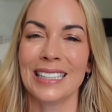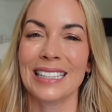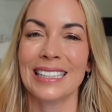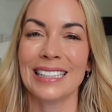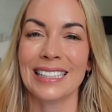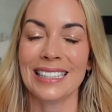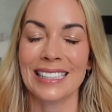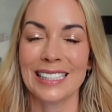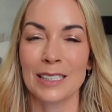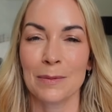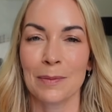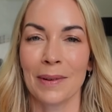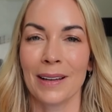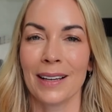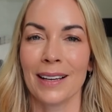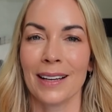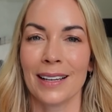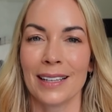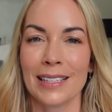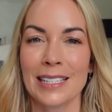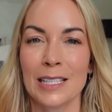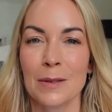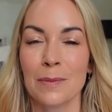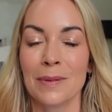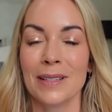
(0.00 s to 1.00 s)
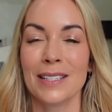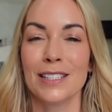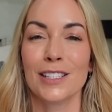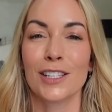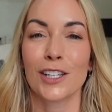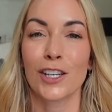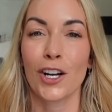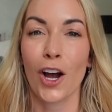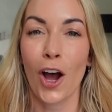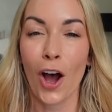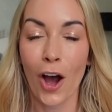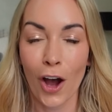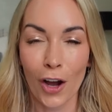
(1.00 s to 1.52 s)
It is my husband's
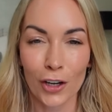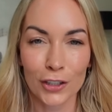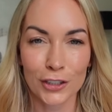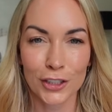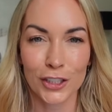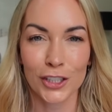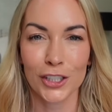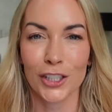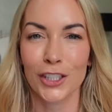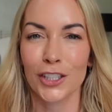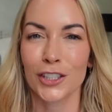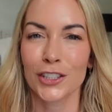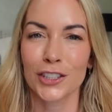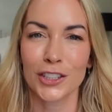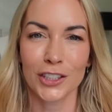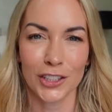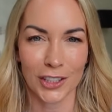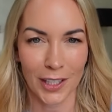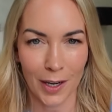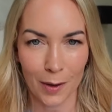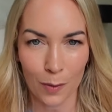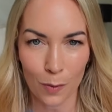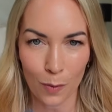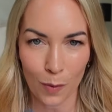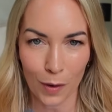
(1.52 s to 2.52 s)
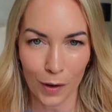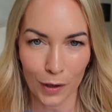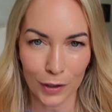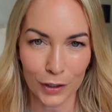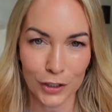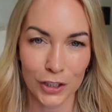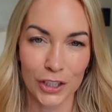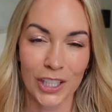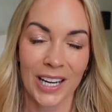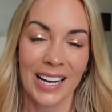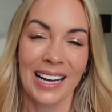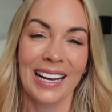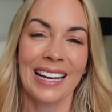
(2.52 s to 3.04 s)
Karcher jet
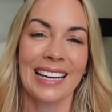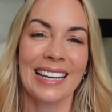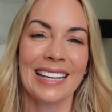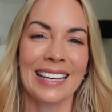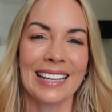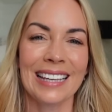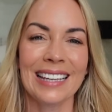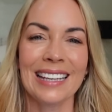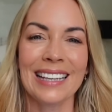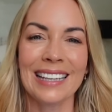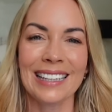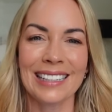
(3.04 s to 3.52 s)
wash. He